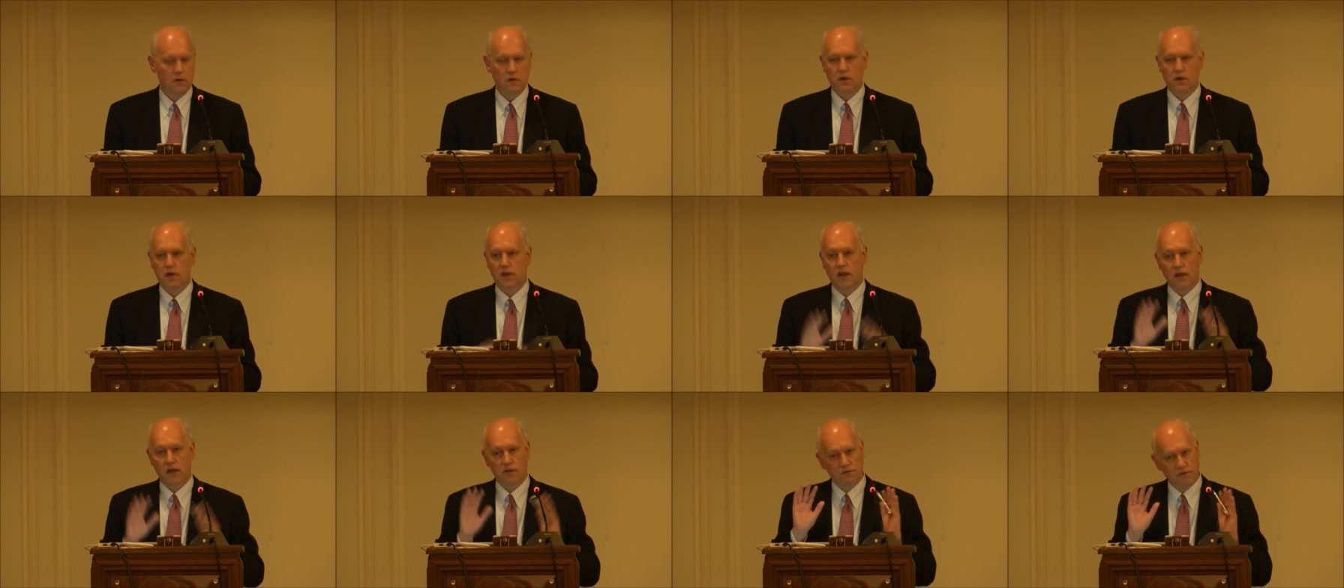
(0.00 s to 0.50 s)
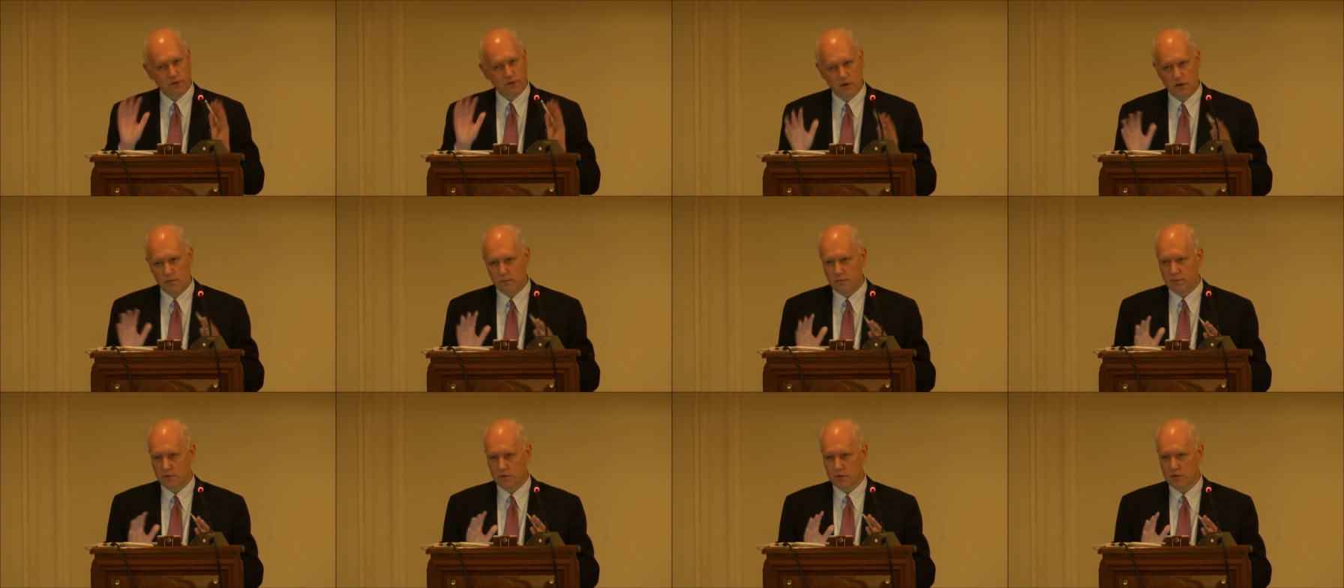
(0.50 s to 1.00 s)
okay that's
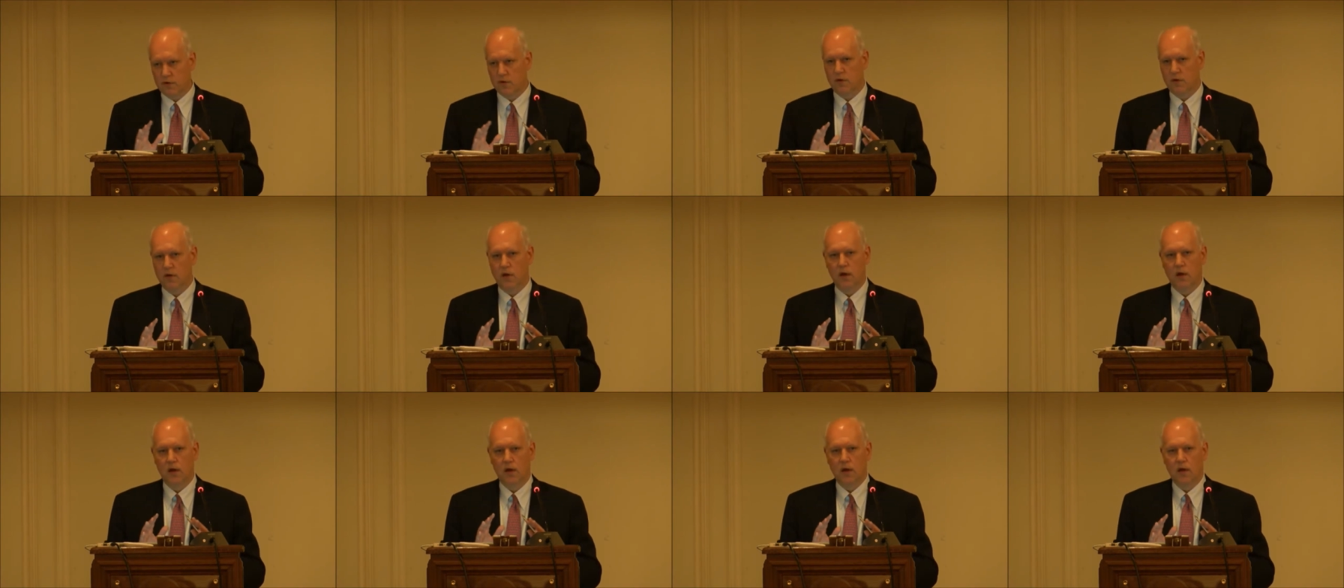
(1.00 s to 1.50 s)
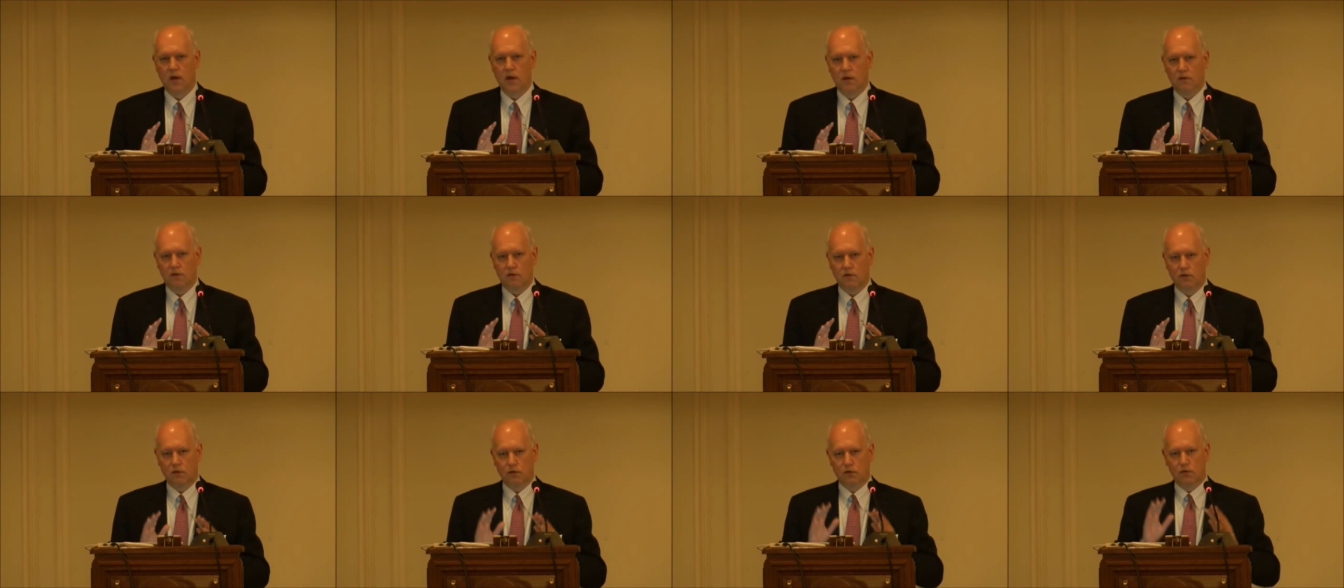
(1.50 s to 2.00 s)
very important
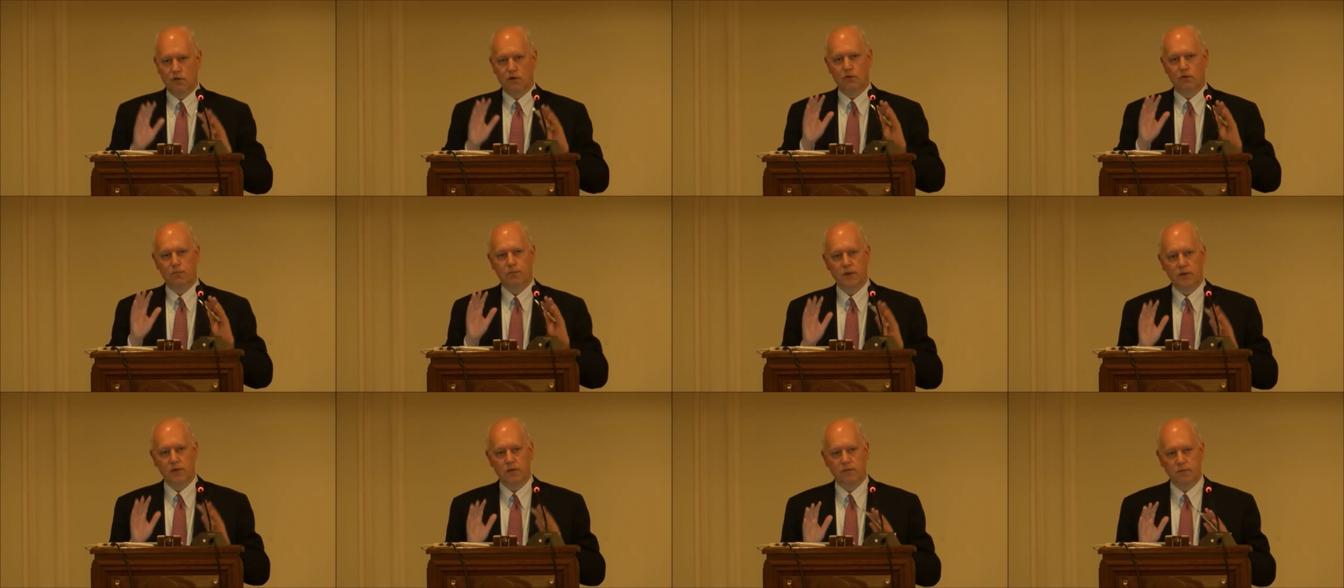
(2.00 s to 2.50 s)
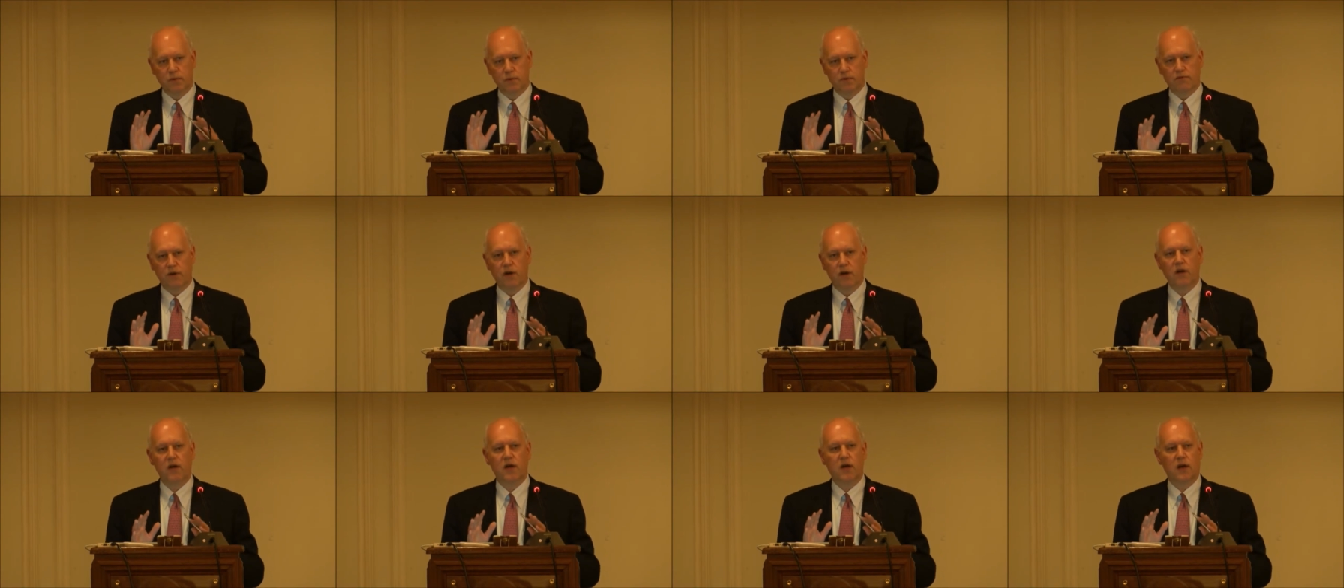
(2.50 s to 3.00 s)
so you know be be
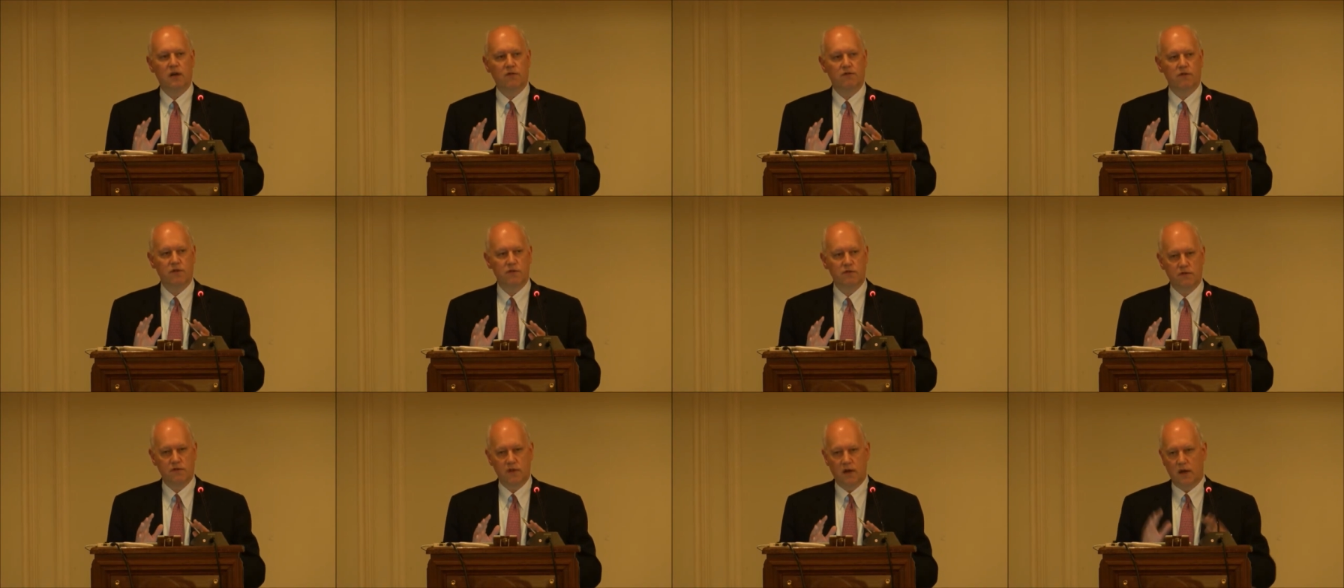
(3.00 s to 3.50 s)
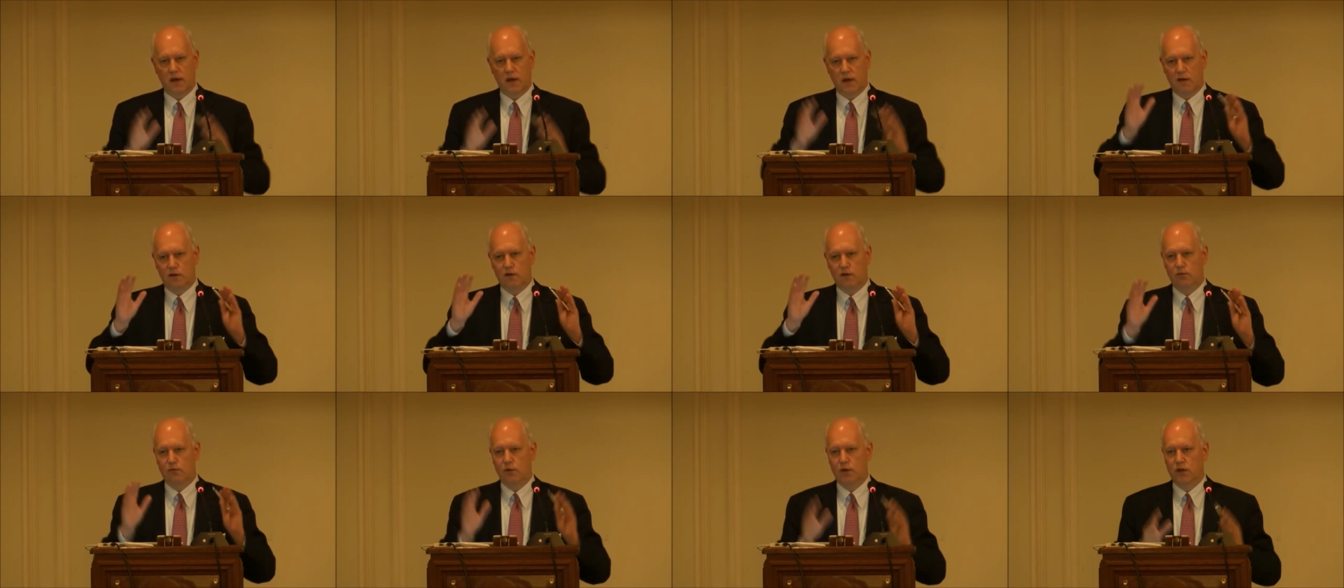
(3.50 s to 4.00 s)
very careful and say
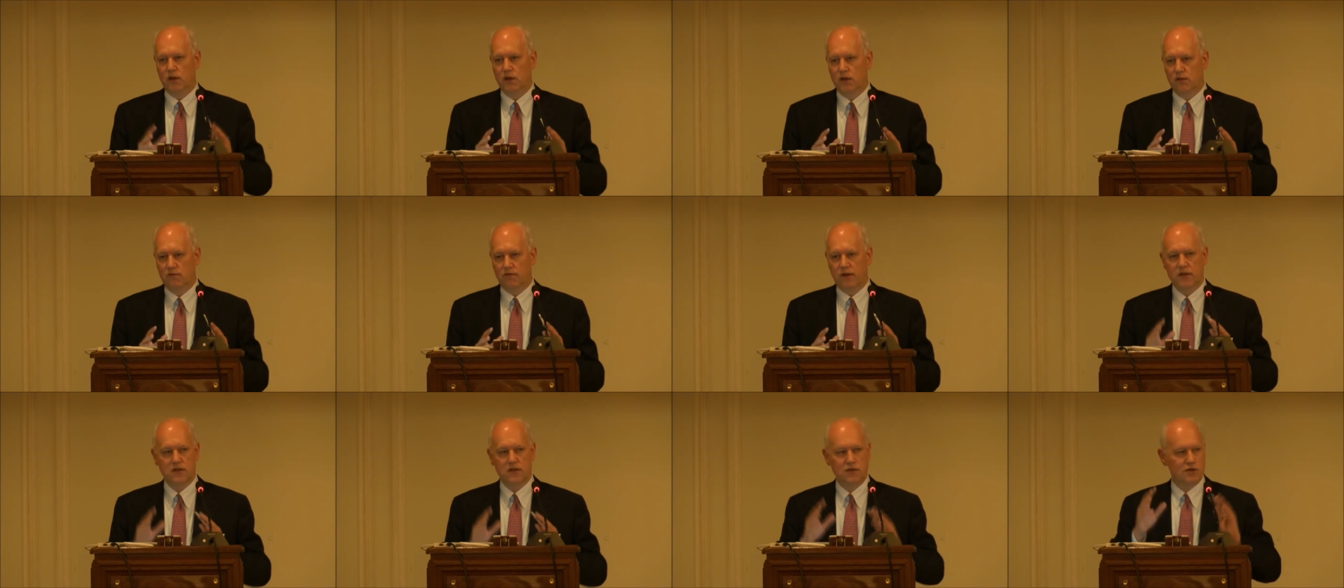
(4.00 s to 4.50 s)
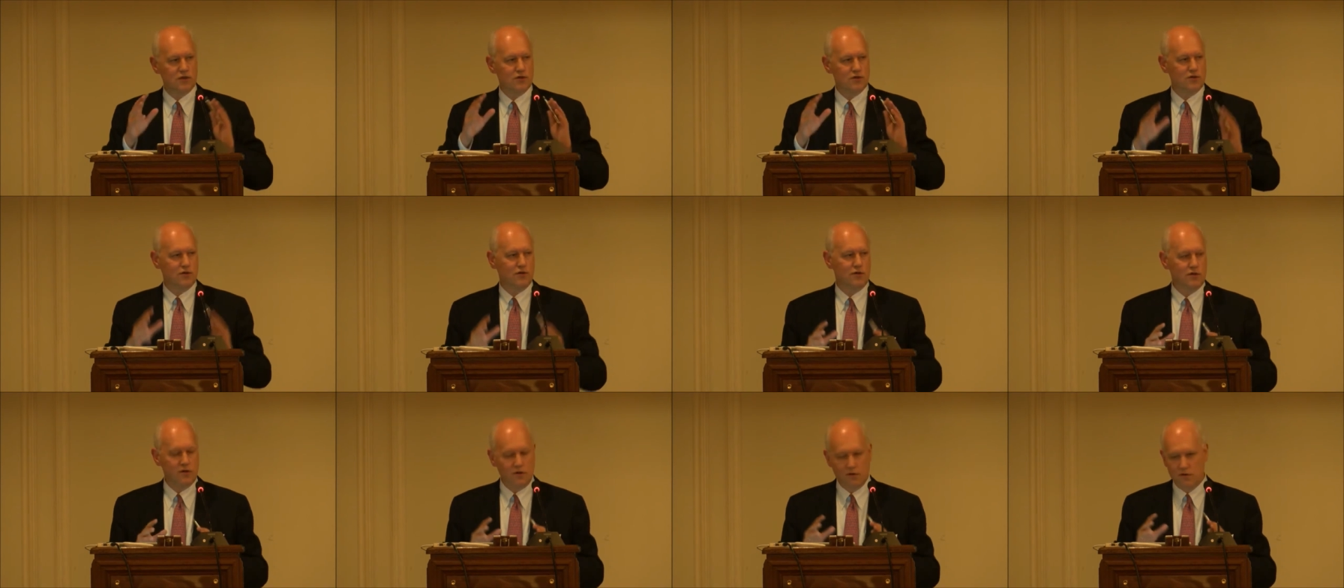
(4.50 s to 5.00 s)
you know when the
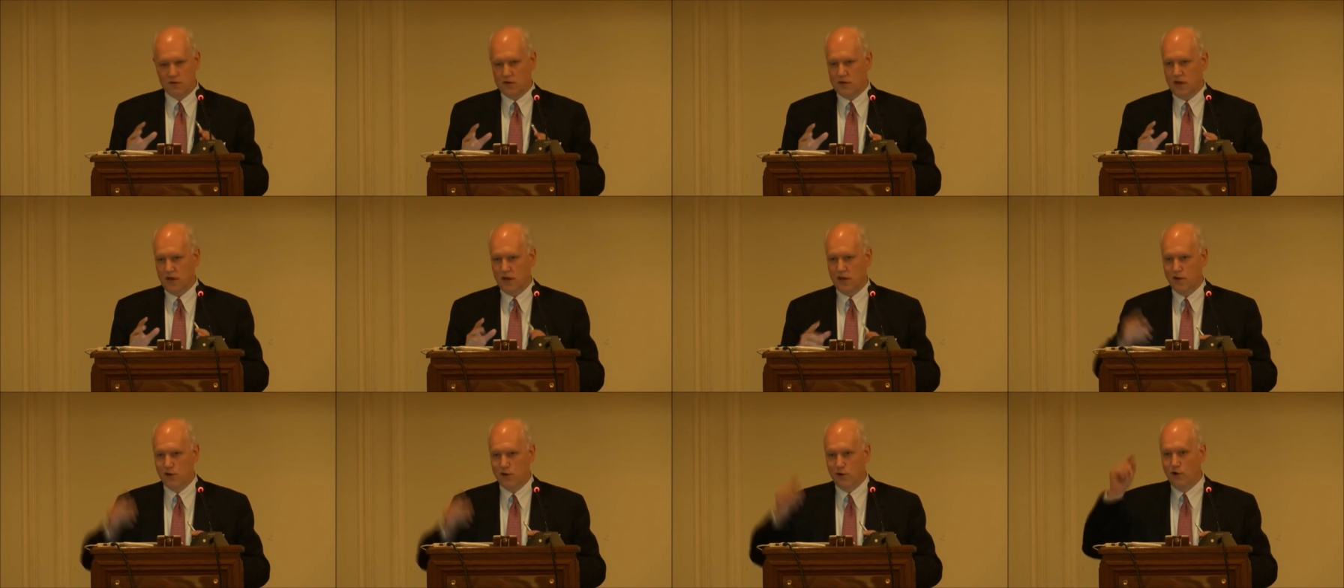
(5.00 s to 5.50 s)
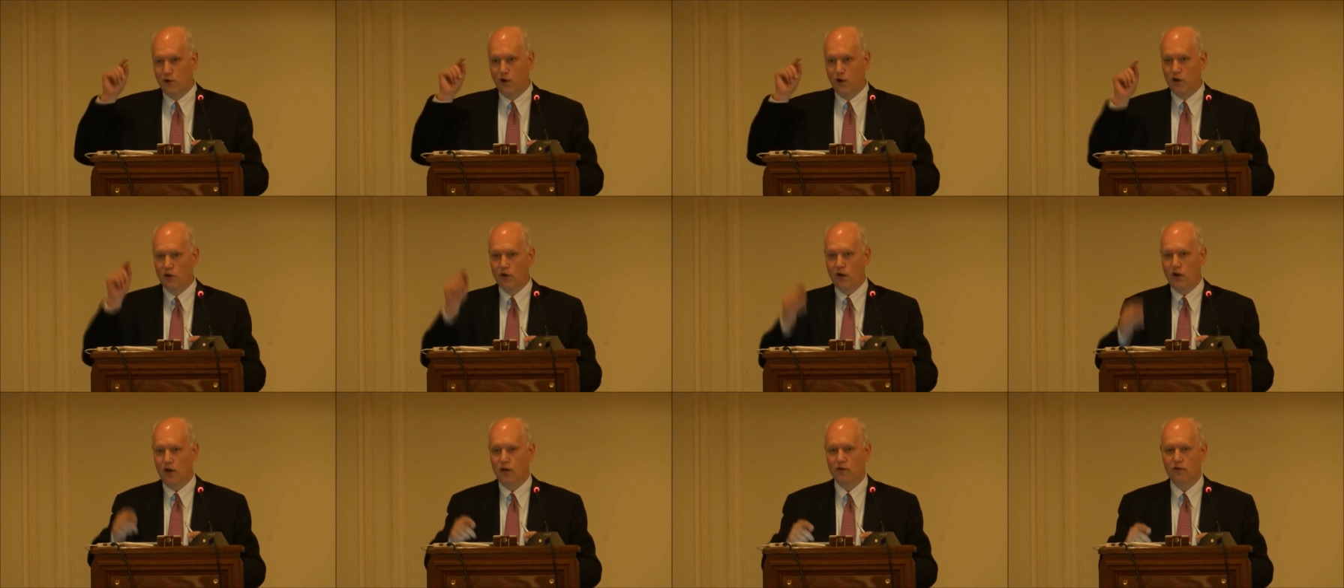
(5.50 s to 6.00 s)
investors are, or say you know
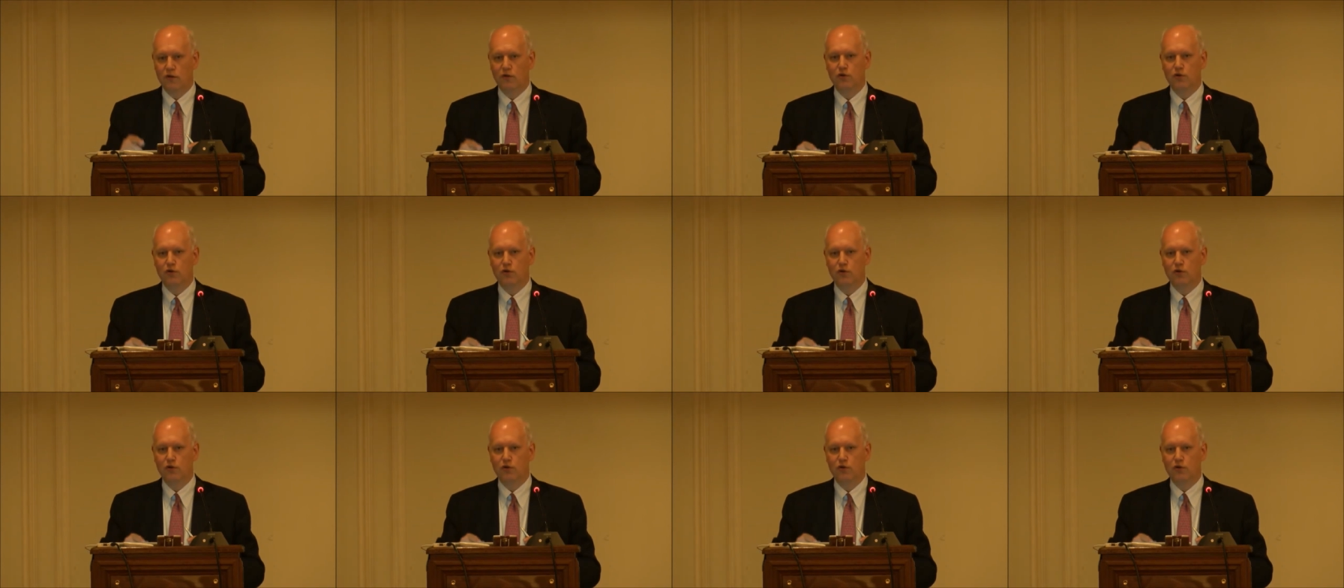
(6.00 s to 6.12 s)
uh,